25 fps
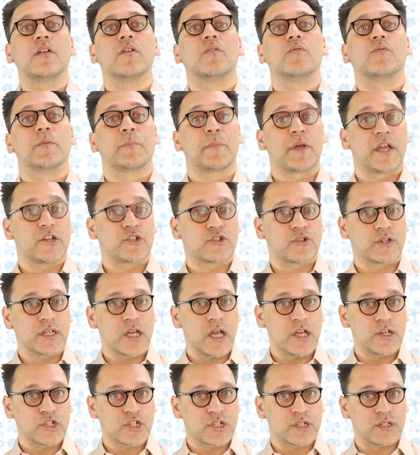
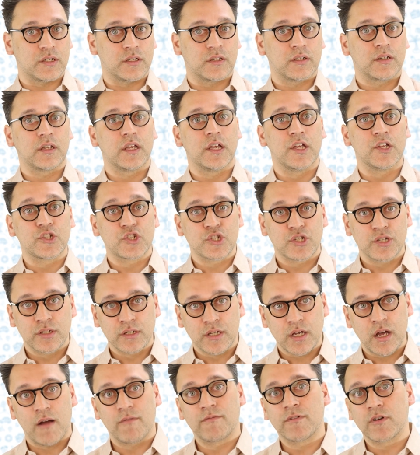Repatriation. It should
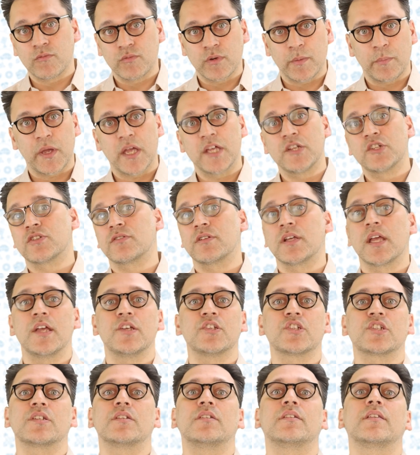cover
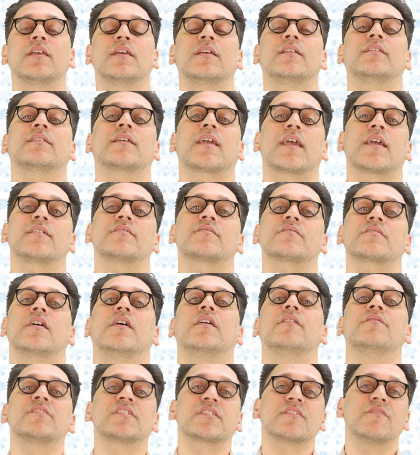repatriation in case
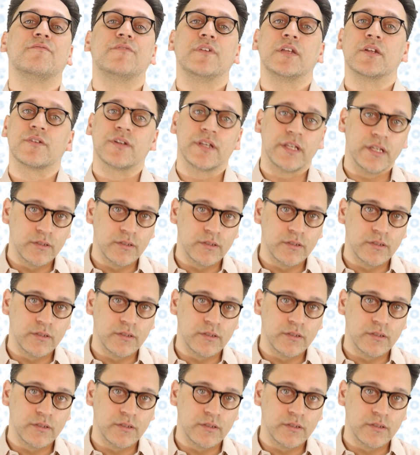of severe